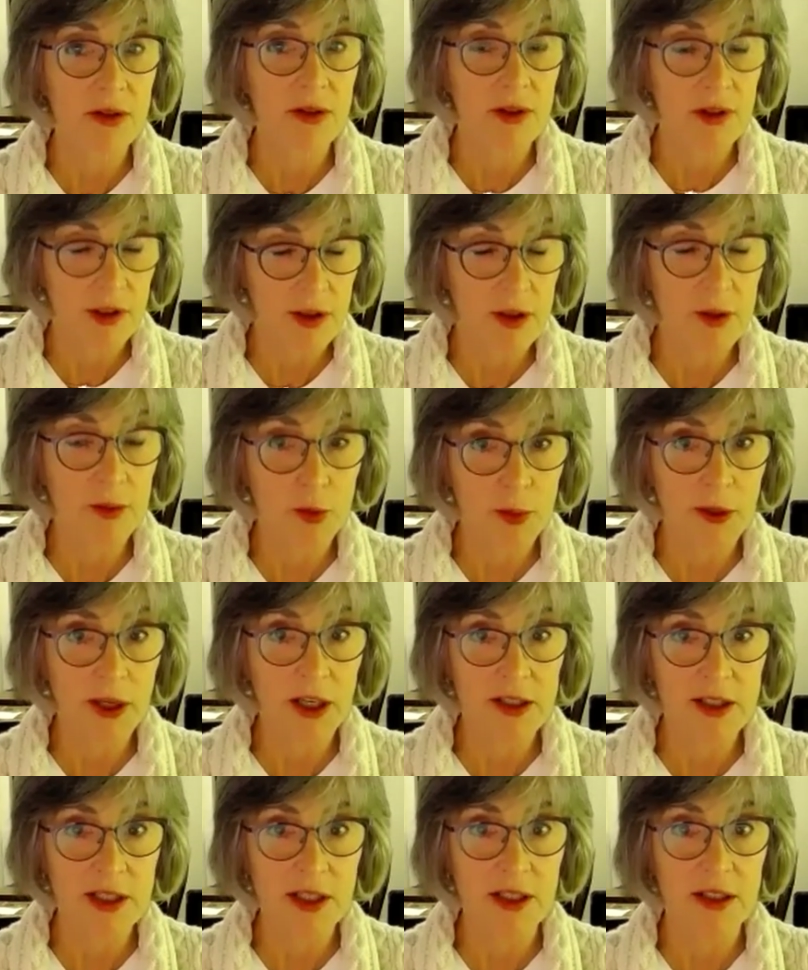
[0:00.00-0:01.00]
the Liberal
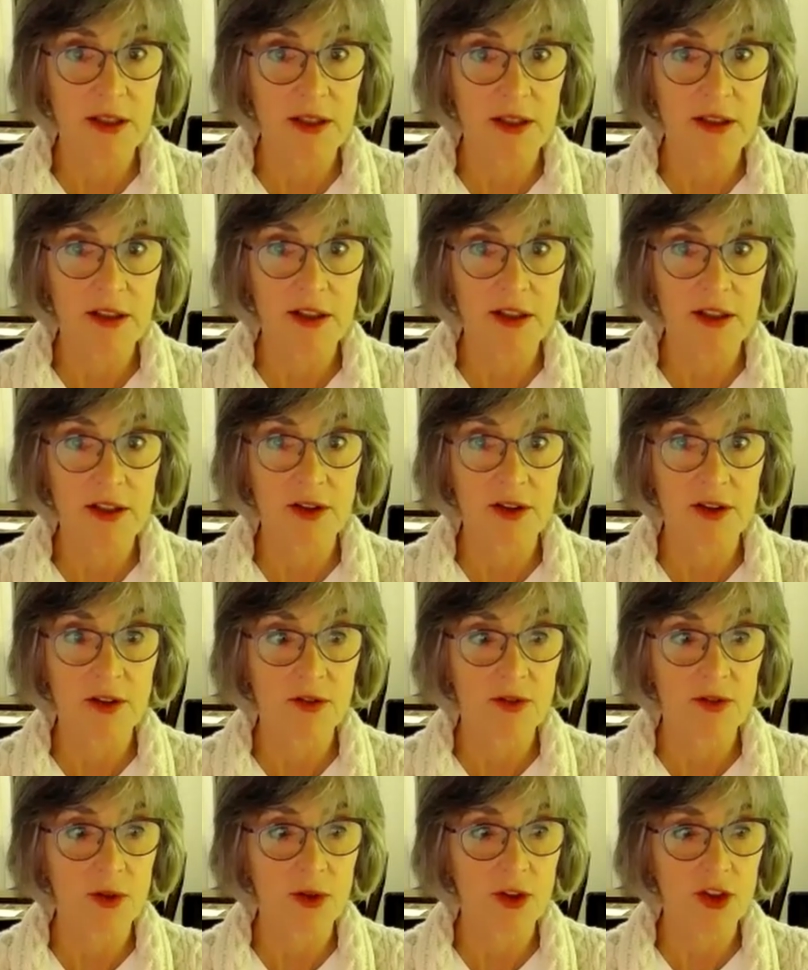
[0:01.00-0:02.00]
Party in the
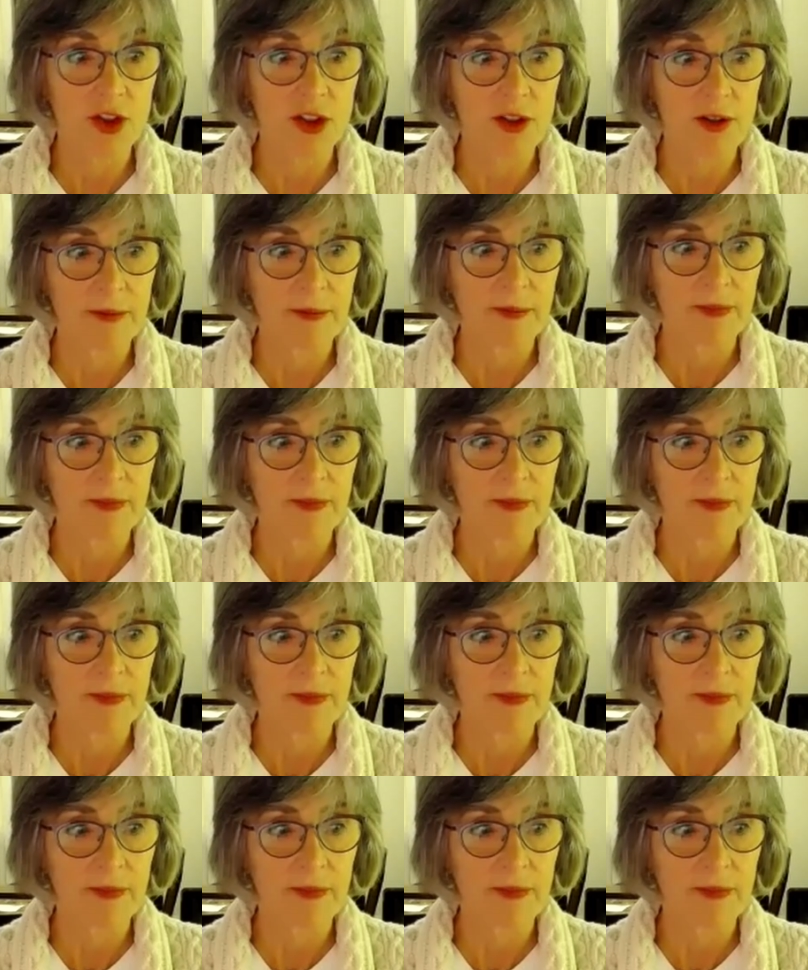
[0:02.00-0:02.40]
future.